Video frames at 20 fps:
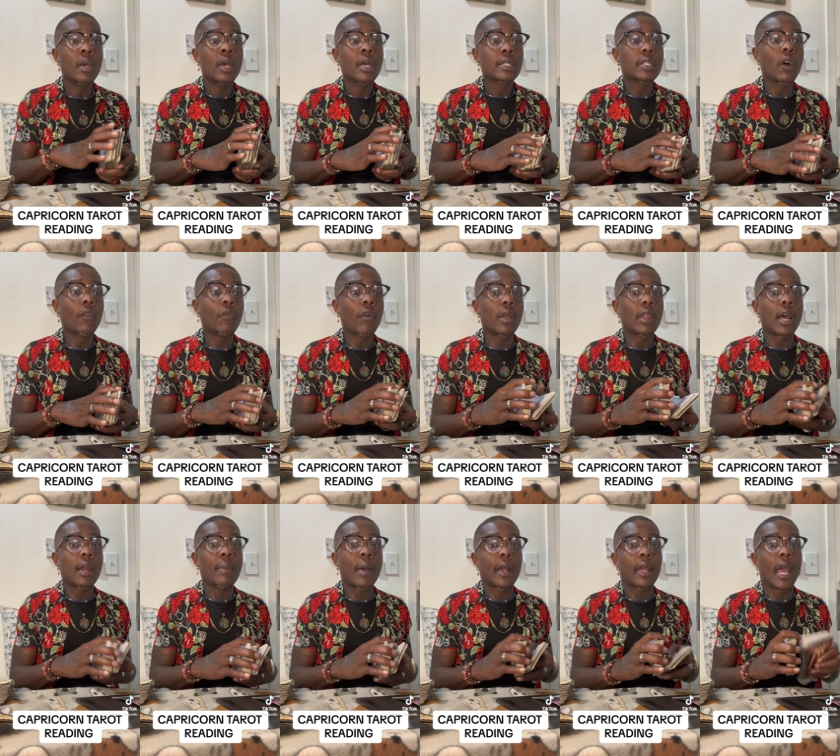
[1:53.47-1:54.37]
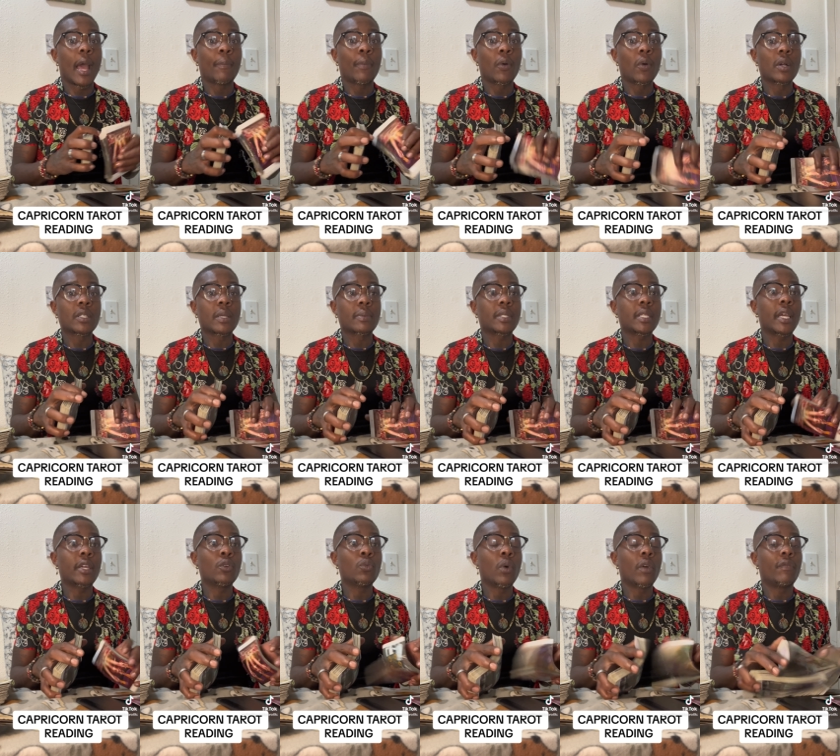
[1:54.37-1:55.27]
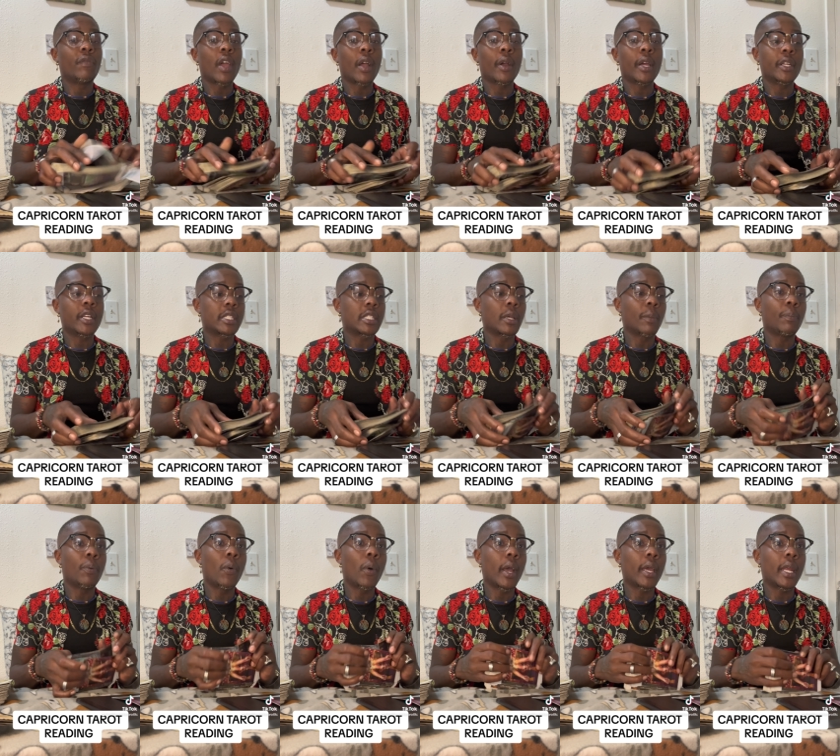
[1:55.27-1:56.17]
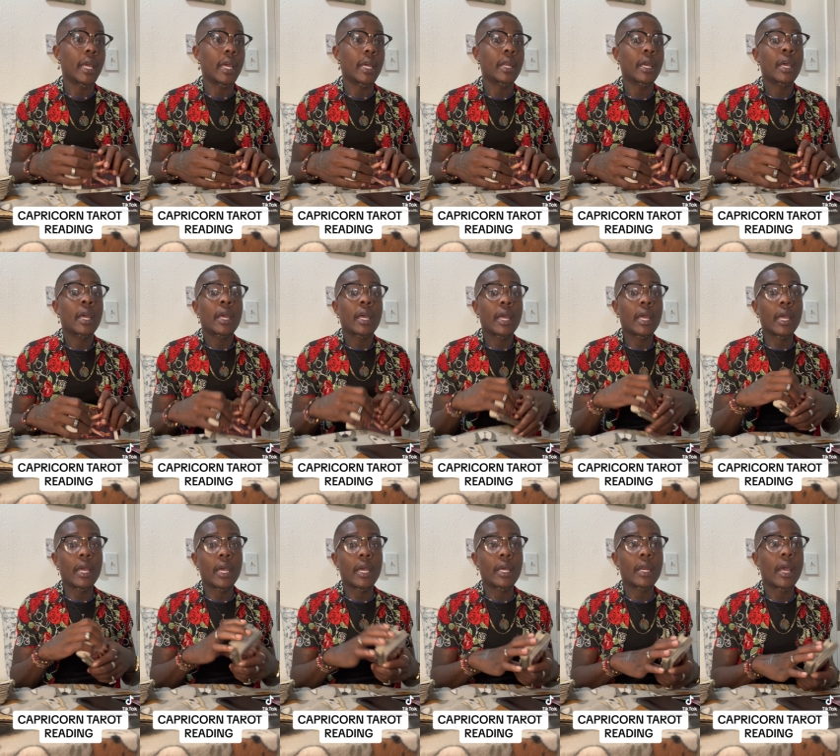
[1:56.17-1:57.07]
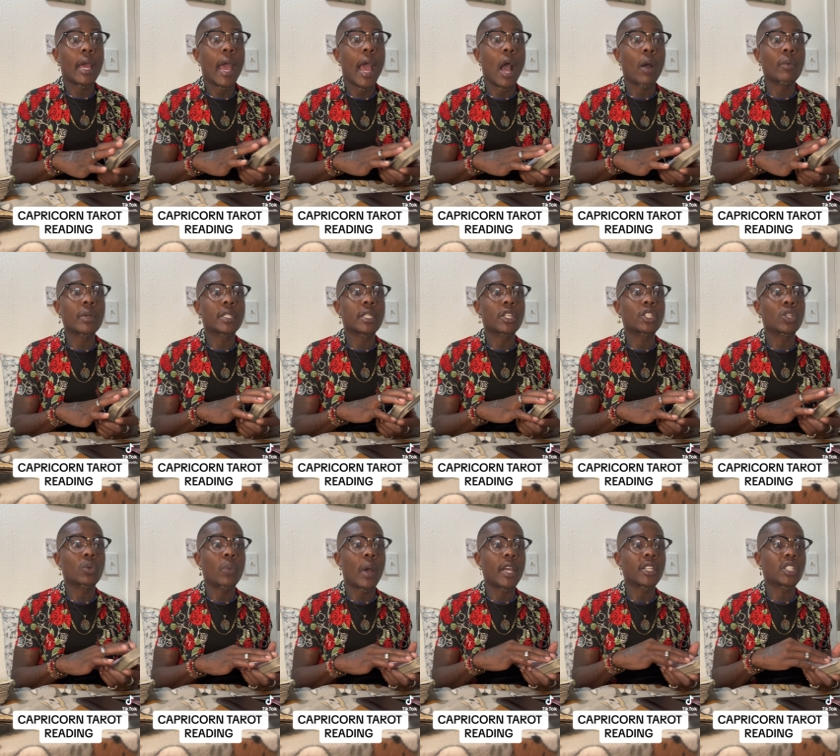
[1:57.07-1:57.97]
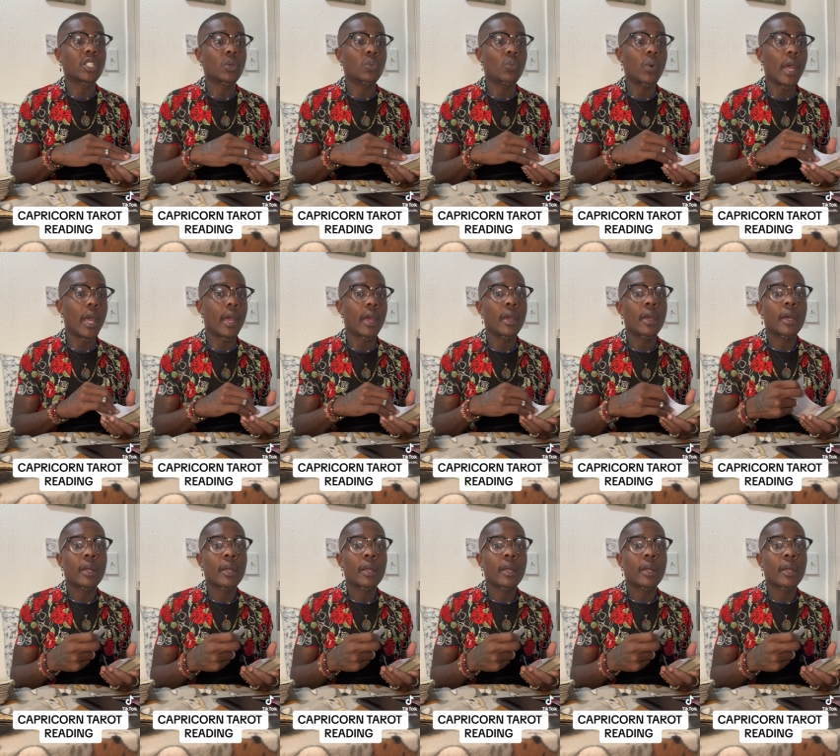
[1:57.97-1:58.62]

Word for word: So for a lot of my Capricorns, I'm seeing you were very disappointed in how a situation went.